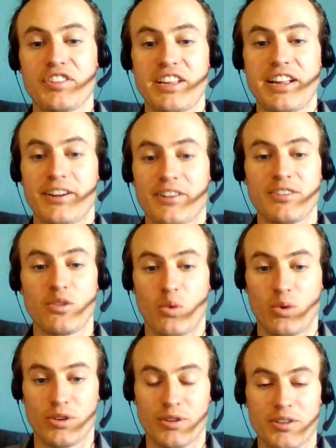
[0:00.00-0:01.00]
the air
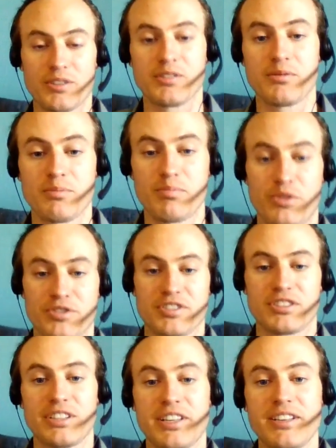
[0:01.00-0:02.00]
or
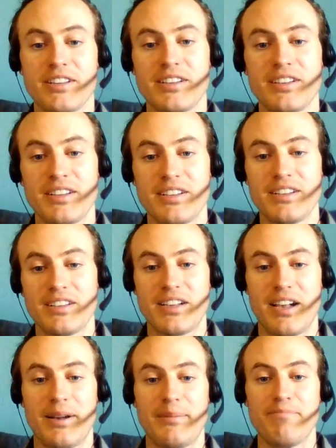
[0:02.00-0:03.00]
personally.
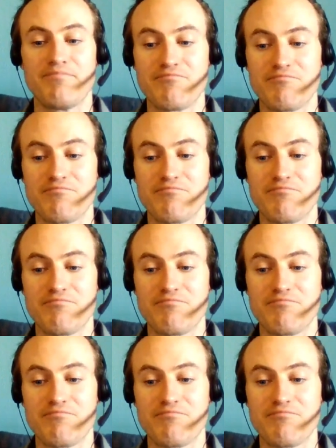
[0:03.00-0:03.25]
I